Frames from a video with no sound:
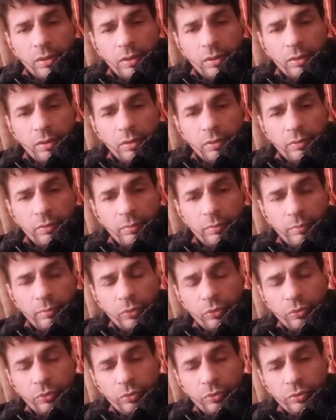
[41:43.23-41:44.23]

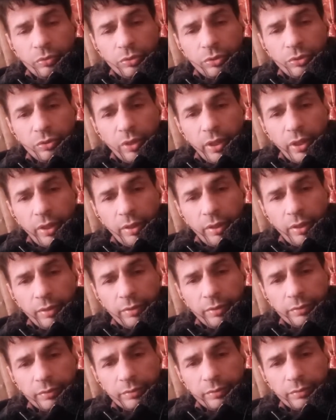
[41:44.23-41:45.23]
Moo Joint.
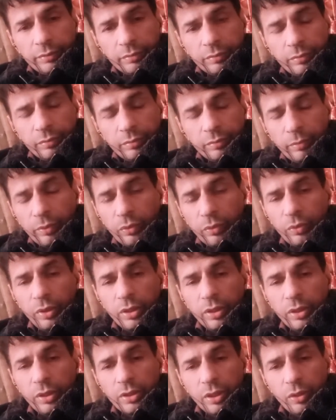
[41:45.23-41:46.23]
Moo is
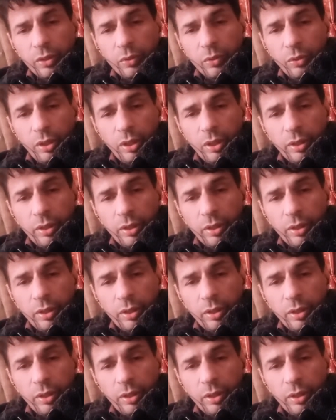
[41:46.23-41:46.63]
a good